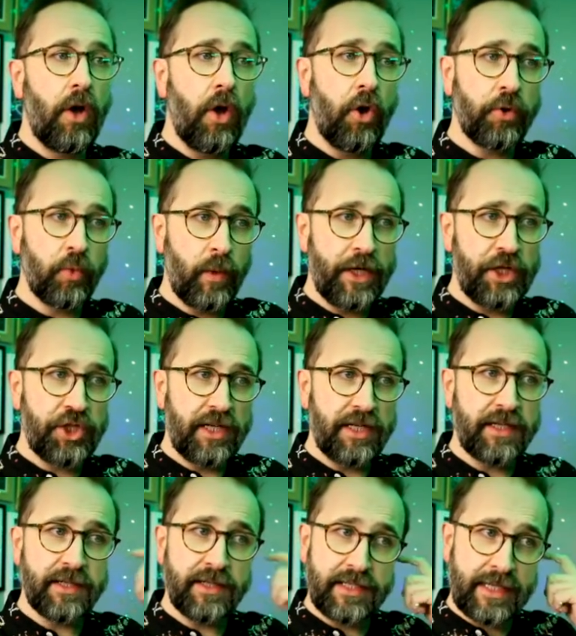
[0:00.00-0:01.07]
on which it
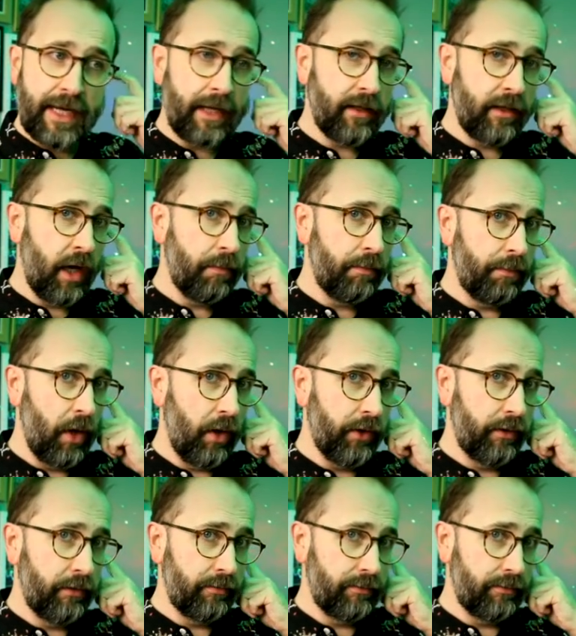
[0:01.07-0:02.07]
can stand up on.